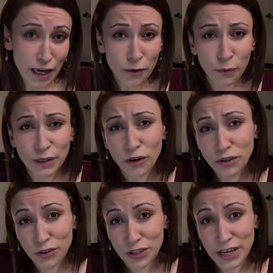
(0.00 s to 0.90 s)
we don't
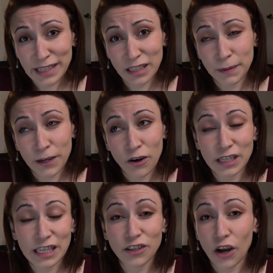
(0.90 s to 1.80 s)
reject it because
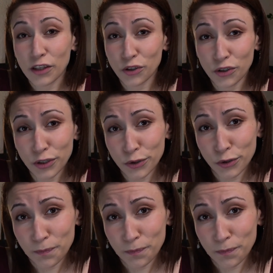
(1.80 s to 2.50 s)
it's untrue,